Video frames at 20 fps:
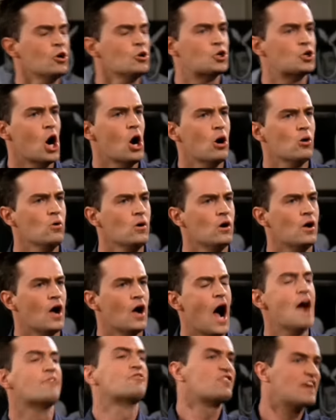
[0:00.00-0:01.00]
no, go.
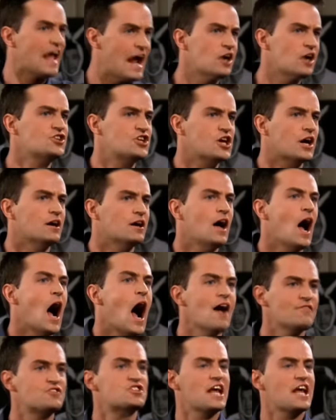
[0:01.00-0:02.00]
I've scared you.
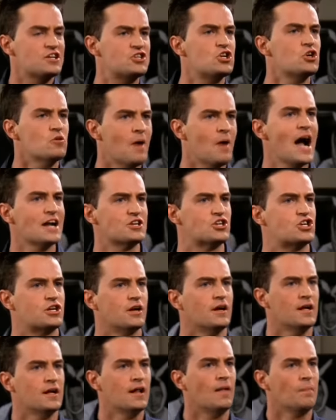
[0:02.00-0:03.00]
I've said too
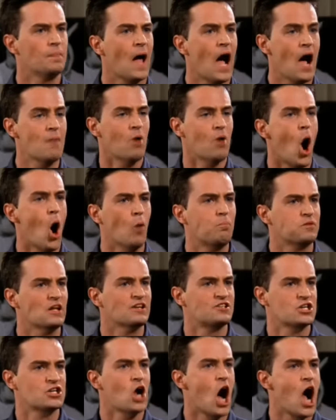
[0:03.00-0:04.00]
much. I'm
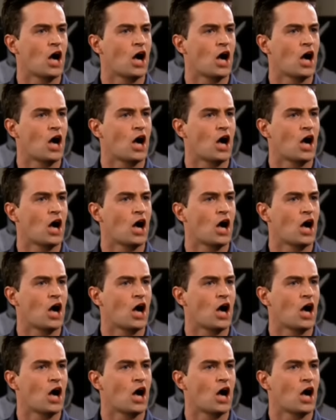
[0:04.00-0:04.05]
hopeless and